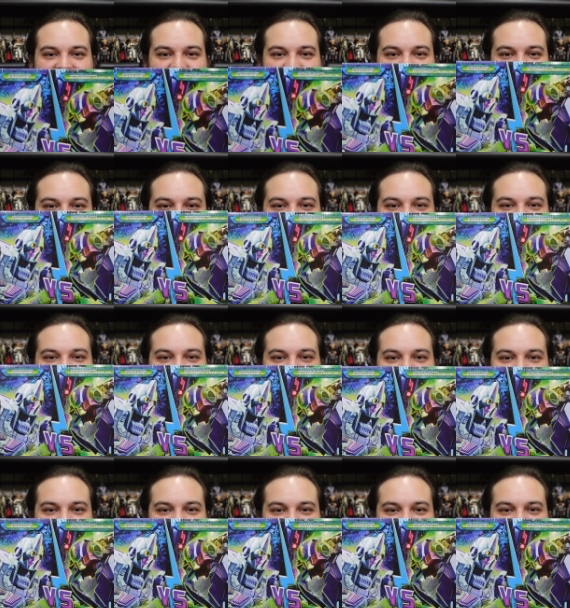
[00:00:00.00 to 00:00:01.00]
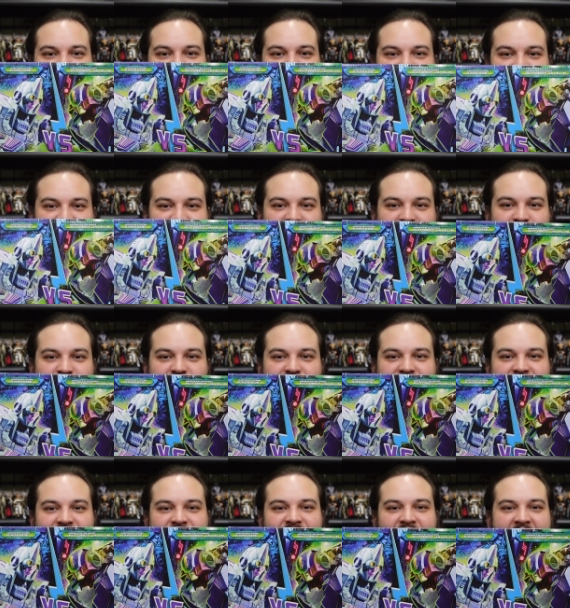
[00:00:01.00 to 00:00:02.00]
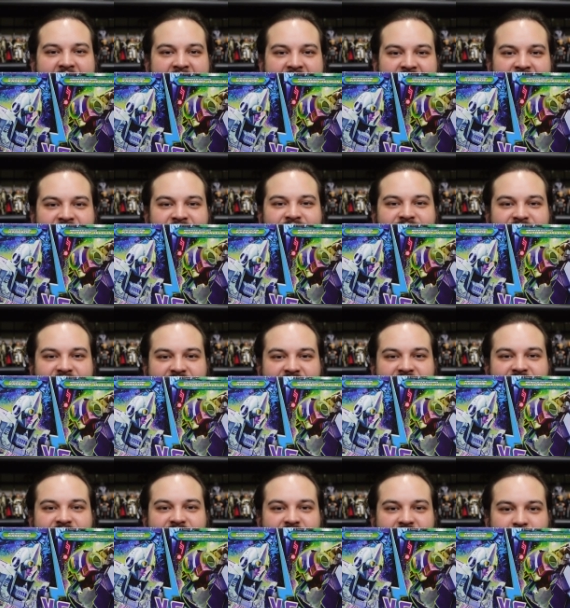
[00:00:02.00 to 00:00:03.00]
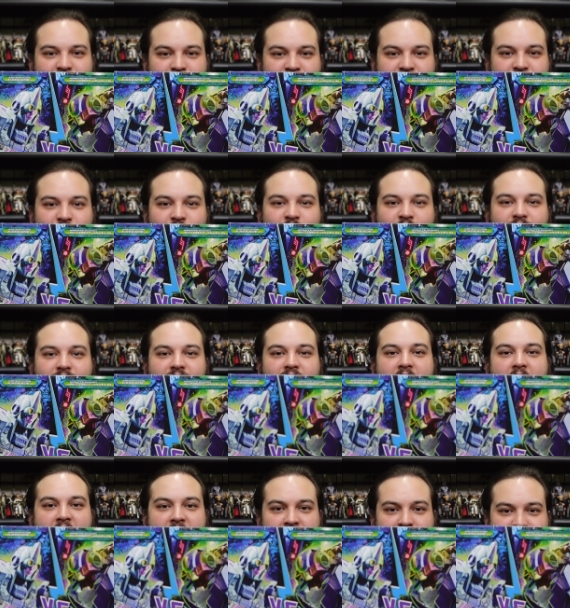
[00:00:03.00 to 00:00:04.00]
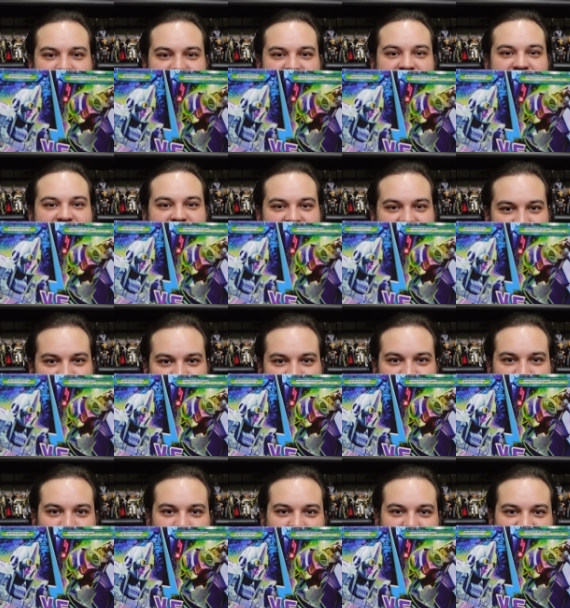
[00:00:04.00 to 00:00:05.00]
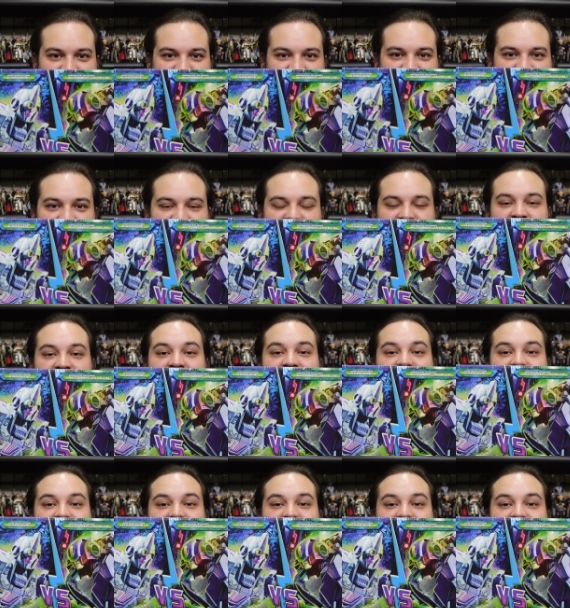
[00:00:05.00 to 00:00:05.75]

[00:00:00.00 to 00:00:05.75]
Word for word: of the Amazon exclusive IDW comic character releases.